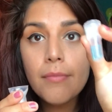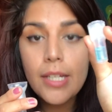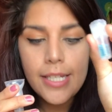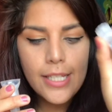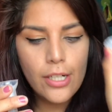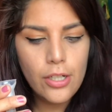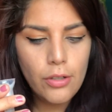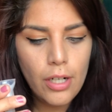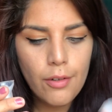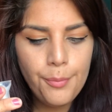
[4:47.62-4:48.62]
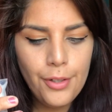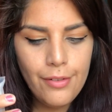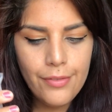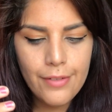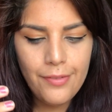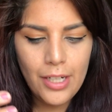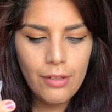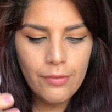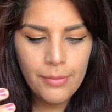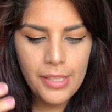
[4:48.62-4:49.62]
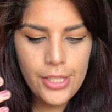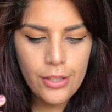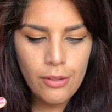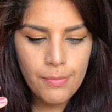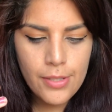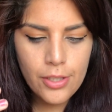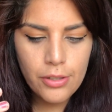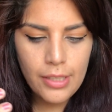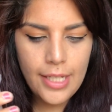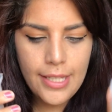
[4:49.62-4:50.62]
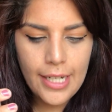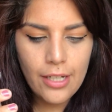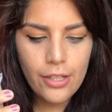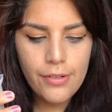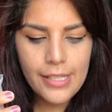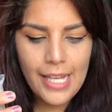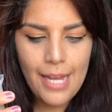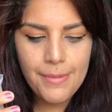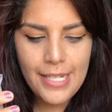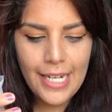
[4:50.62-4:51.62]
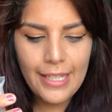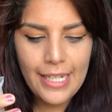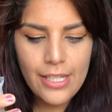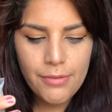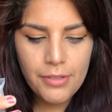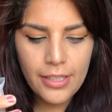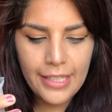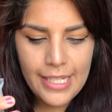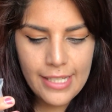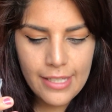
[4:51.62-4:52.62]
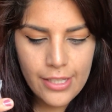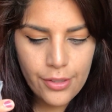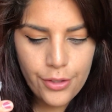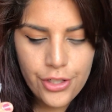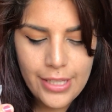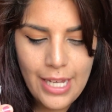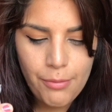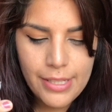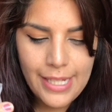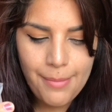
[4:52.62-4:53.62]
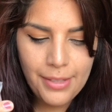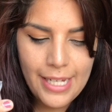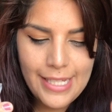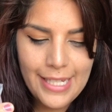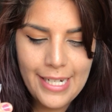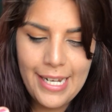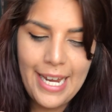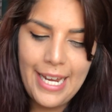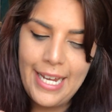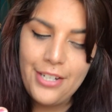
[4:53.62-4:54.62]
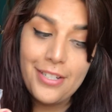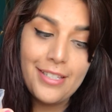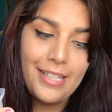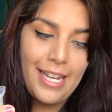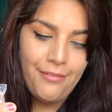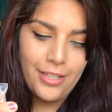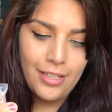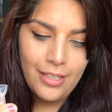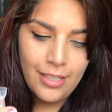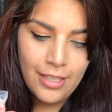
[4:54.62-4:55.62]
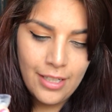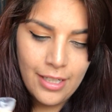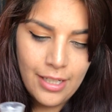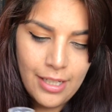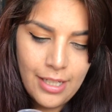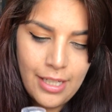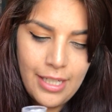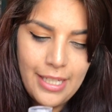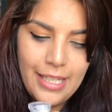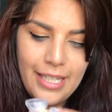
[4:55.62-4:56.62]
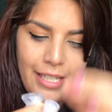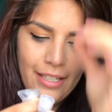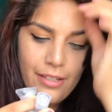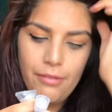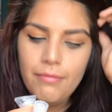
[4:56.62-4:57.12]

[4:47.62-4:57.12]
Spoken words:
So remove the funnel from the tube, screw on the enclosed cap tightly to release the solution that will stabilize DNA in your saliva. Ew.